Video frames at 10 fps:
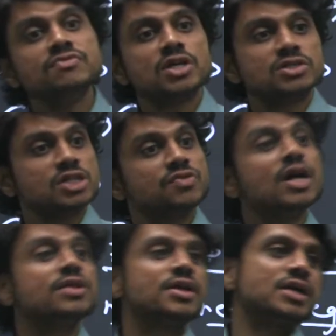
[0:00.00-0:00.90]
structures with the
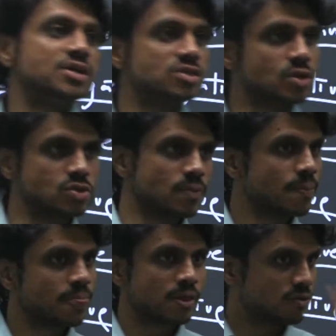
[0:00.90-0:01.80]
other countries also.
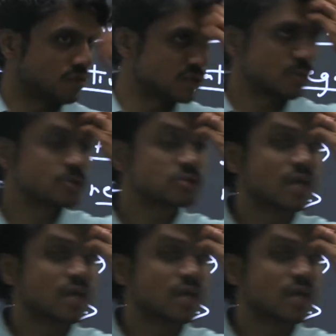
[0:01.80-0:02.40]
For suppose